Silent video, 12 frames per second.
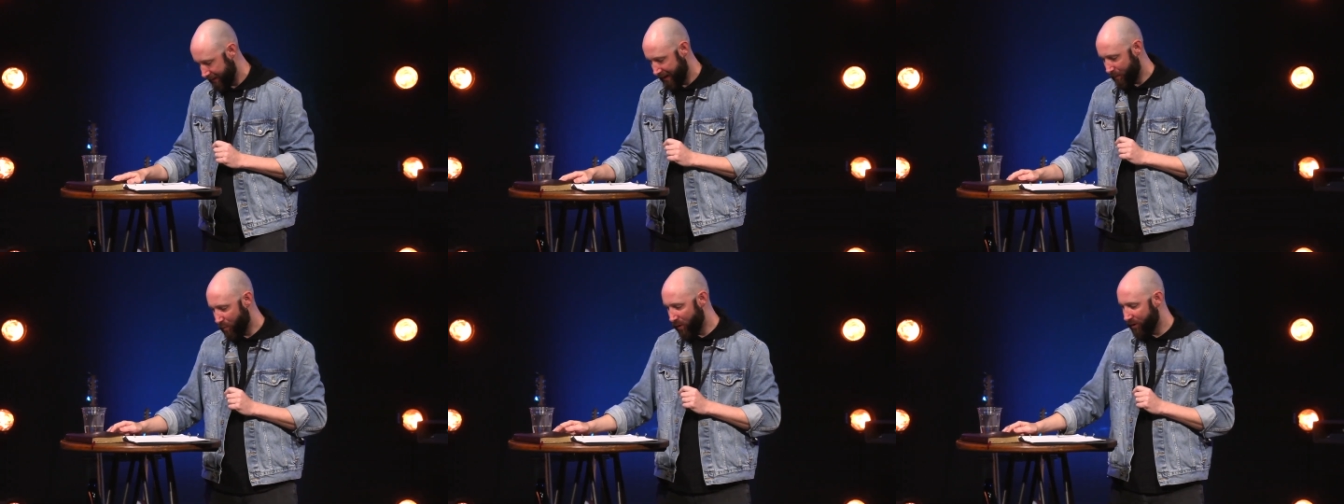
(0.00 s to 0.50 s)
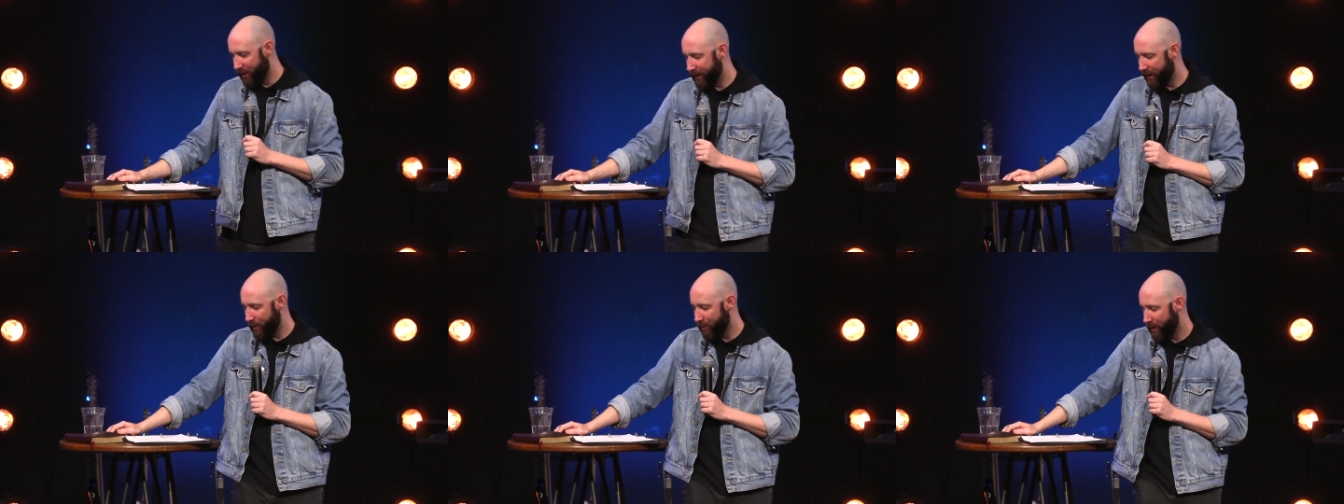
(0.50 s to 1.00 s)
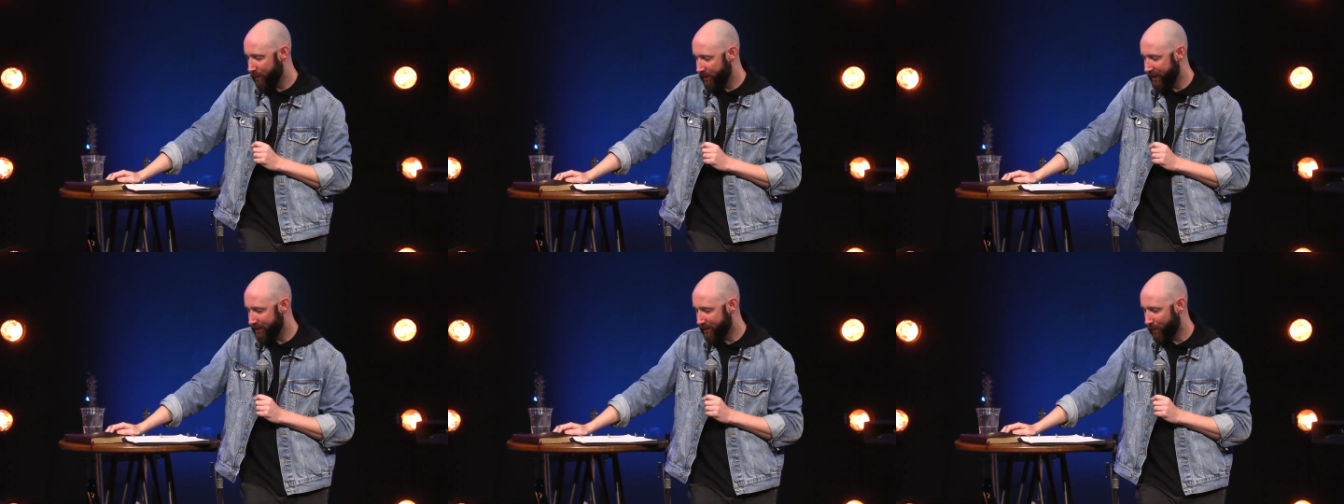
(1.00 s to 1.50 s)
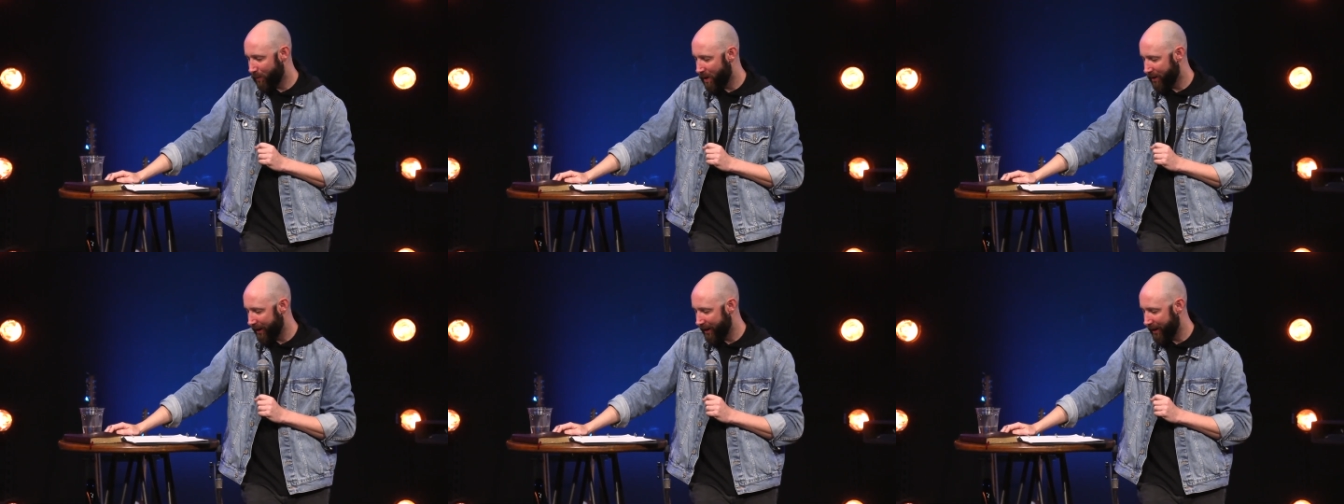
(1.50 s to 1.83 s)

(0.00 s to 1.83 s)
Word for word: I'm wondering who, who needs to walk